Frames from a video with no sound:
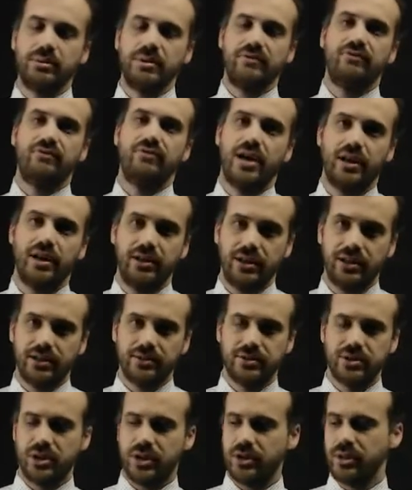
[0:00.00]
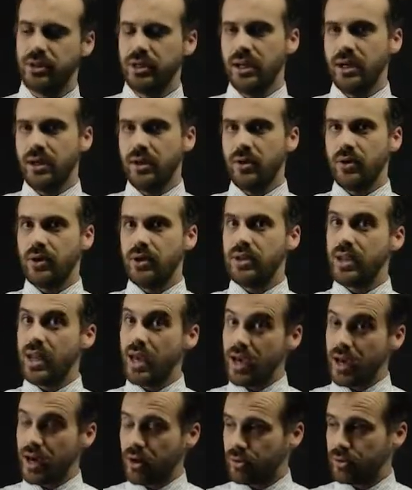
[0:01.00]
to be failure. So
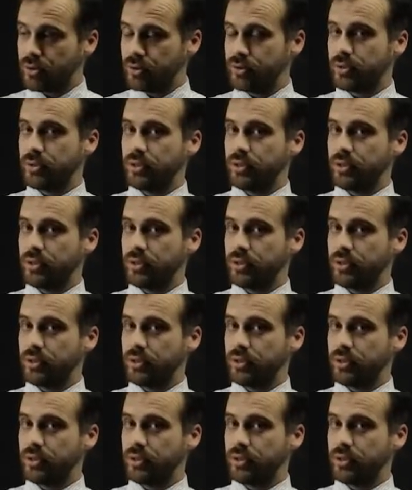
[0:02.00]
now,